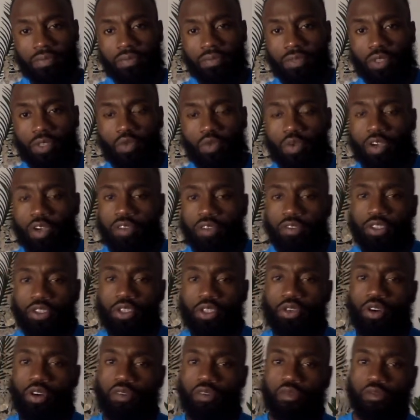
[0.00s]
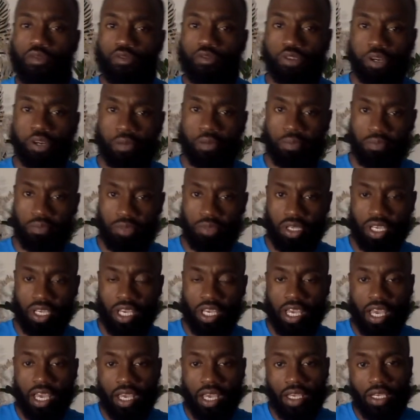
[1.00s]
wherever you're from,
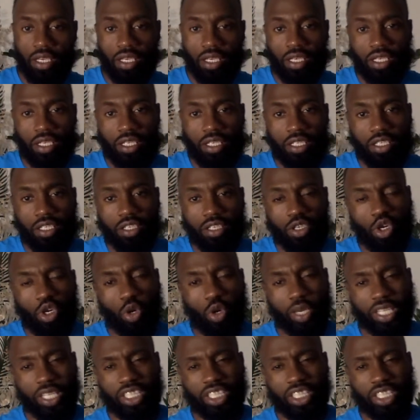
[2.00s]
quick